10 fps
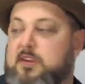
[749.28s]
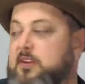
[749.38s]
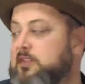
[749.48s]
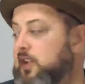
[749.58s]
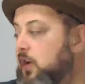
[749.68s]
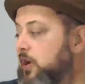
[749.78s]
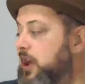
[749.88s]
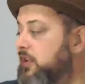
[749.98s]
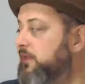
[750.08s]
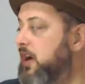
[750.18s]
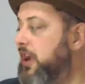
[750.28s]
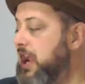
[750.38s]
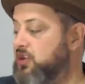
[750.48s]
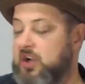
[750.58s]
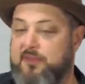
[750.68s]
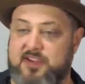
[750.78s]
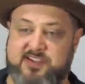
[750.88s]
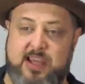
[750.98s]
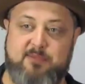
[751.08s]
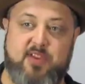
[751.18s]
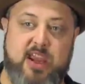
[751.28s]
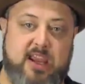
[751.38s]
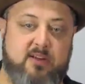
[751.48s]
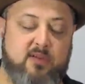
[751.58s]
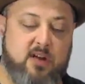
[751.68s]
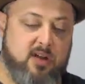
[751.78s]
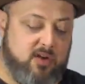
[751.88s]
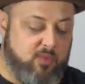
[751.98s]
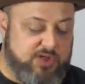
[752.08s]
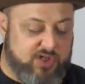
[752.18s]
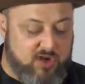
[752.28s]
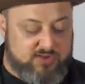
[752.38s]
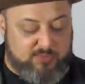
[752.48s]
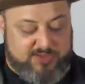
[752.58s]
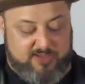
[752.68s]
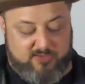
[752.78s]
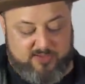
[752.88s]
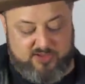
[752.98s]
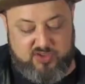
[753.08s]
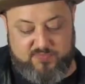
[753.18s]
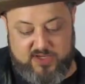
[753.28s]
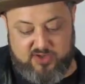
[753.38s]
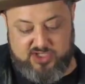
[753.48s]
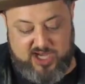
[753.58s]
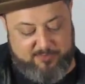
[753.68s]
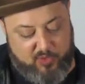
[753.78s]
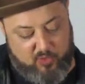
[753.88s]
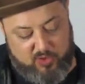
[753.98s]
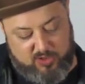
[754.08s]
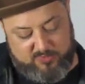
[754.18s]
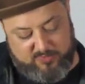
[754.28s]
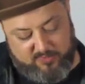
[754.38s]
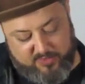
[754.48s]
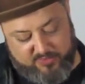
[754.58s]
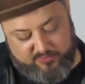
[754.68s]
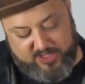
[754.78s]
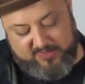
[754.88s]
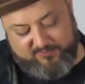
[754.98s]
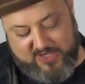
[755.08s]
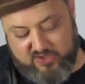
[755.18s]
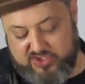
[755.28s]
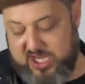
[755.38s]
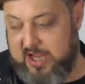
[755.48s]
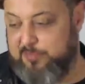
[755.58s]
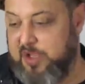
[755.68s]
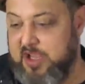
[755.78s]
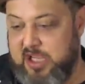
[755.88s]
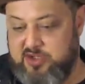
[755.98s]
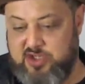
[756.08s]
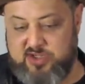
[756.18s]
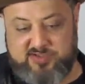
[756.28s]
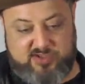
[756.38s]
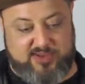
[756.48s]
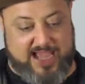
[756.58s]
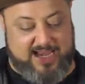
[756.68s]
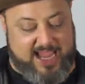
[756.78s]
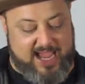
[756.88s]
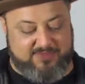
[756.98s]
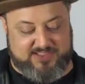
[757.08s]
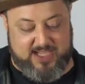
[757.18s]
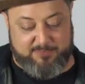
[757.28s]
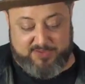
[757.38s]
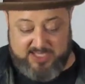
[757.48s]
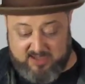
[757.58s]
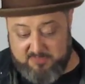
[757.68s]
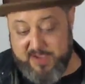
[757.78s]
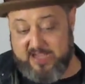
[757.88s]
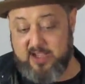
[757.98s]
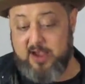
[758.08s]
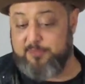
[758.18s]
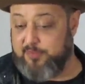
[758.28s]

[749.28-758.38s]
So another variation off the same thing, which goes with either the 2-finger shape or the 3-finger shape, is you just do that half step but then come back up.